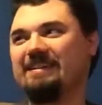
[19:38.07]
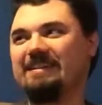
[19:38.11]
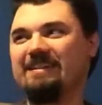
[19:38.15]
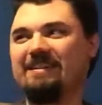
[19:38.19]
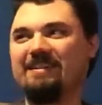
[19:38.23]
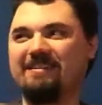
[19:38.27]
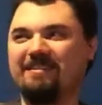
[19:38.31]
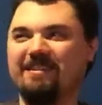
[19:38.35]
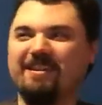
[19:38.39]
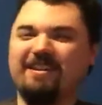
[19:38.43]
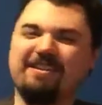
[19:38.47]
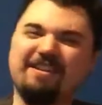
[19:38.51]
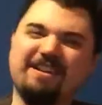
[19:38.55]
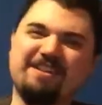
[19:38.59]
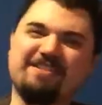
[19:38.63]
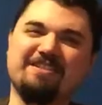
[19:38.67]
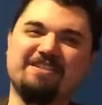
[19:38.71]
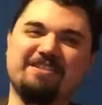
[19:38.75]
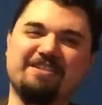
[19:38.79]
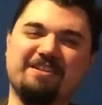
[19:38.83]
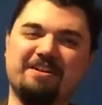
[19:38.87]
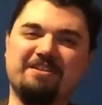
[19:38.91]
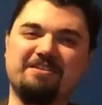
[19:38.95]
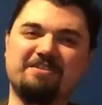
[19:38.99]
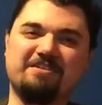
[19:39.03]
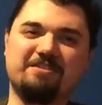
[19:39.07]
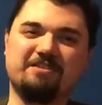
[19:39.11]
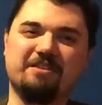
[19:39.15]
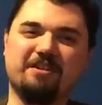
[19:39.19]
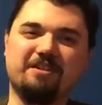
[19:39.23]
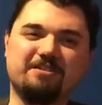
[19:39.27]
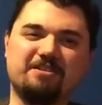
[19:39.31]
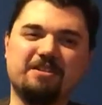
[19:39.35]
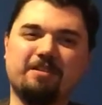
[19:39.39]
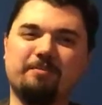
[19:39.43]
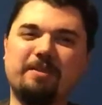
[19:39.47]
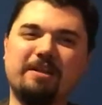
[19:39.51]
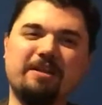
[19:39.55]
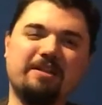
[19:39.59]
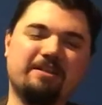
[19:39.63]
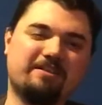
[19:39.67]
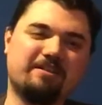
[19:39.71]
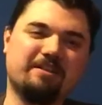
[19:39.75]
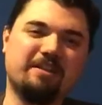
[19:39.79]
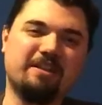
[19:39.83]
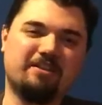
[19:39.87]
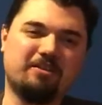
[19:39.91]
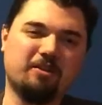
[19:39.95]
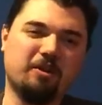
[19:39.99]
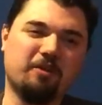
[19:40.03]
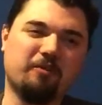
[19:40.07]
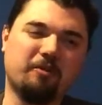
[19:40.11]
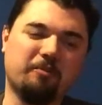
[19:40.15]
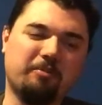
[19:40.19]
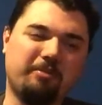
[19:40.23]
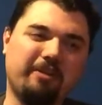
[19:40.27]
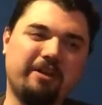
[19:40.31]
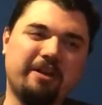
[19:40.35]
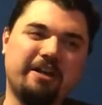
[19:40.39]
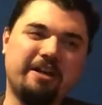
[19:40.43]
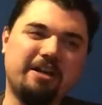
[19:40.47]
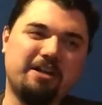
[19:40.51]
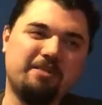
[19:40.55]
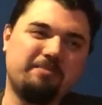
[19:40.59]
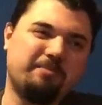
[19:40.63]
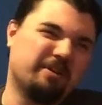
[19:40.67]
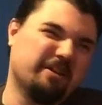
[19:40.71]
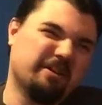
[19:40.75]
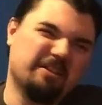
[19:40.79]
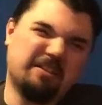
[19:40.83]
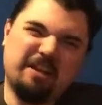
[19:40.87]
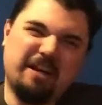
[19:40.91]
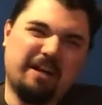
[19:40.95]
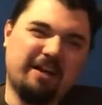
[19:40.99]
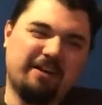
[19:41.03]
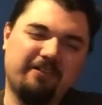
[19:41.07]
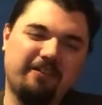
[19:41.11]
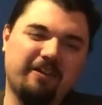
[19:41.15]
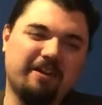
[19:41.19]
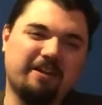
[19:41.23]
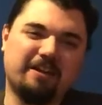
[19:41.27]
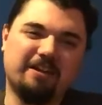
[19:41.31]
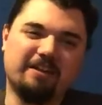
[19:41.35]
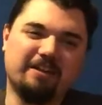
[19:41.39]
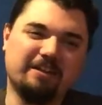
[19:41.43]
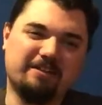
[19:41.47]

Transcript: And it's like that's a nice touch. I mean, it's it's overplayed, but I like it.